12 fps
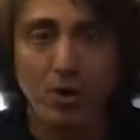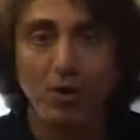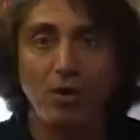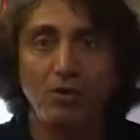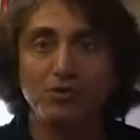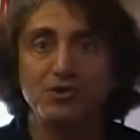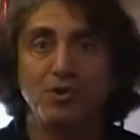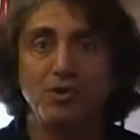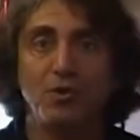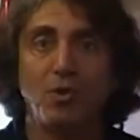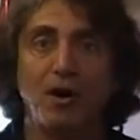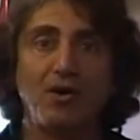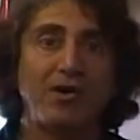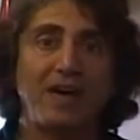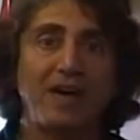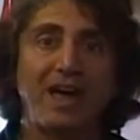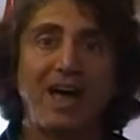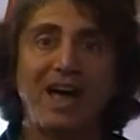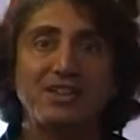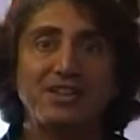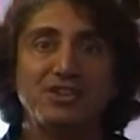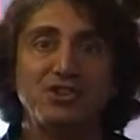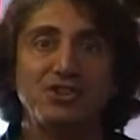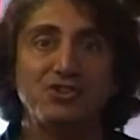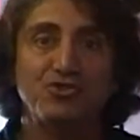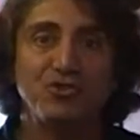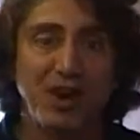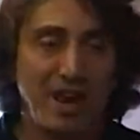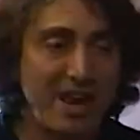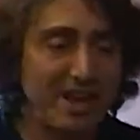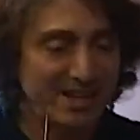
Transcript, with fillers: on calling saguaro cactus a tree.